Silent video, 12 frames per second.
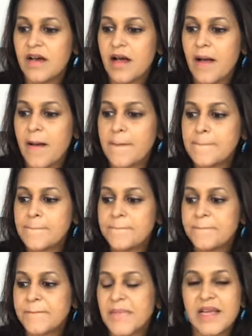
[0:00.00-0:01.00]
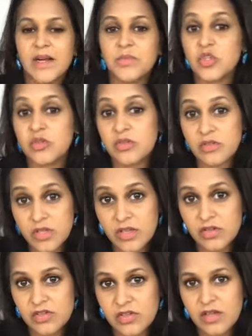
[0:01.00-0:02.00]
And I'm sure there's
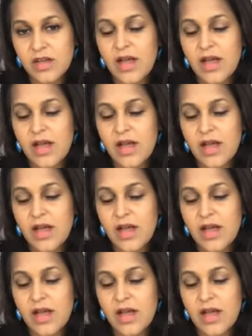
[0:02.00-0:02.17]
others.